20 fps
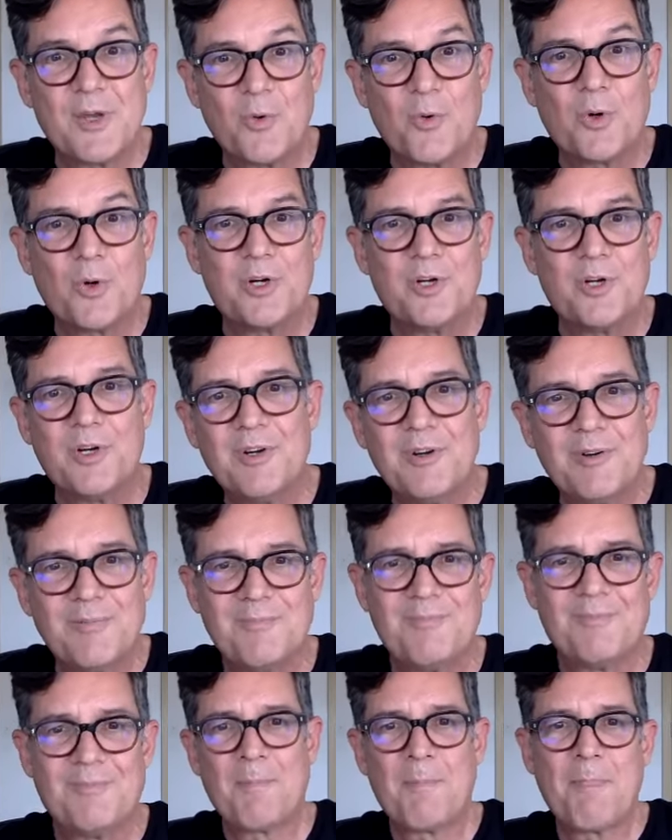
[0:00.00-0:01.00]
order,
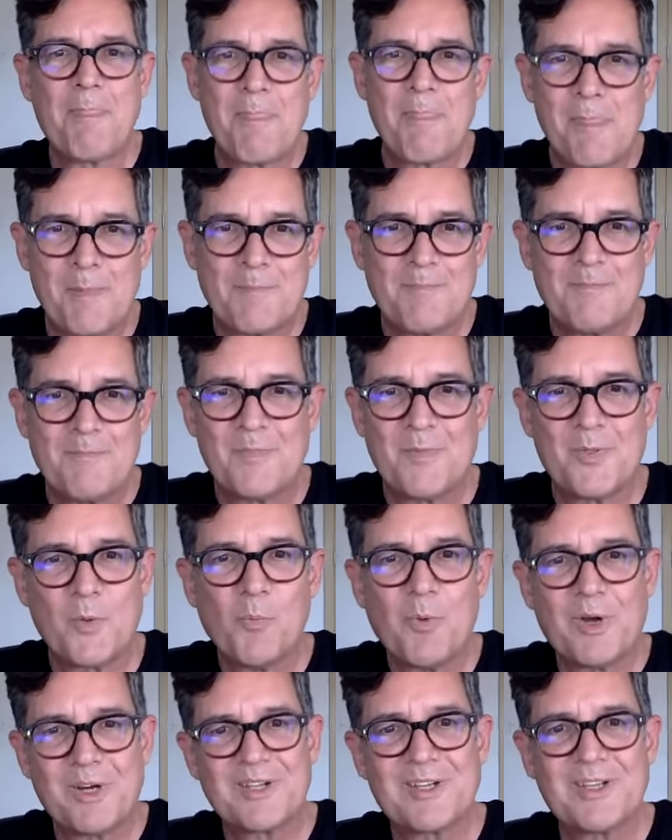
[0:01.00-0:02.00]
the
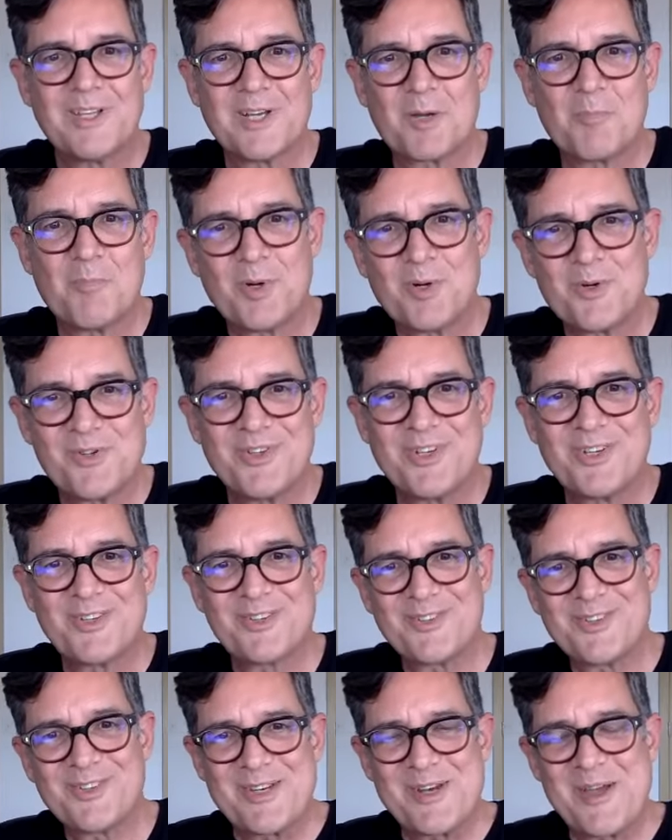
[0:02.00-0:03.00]
one-click
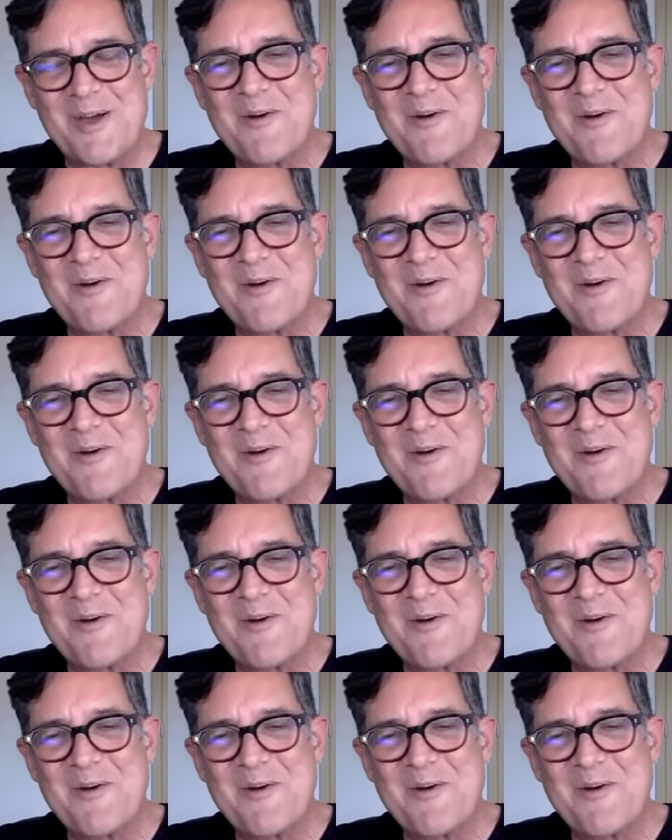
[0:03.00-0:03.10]
purchase,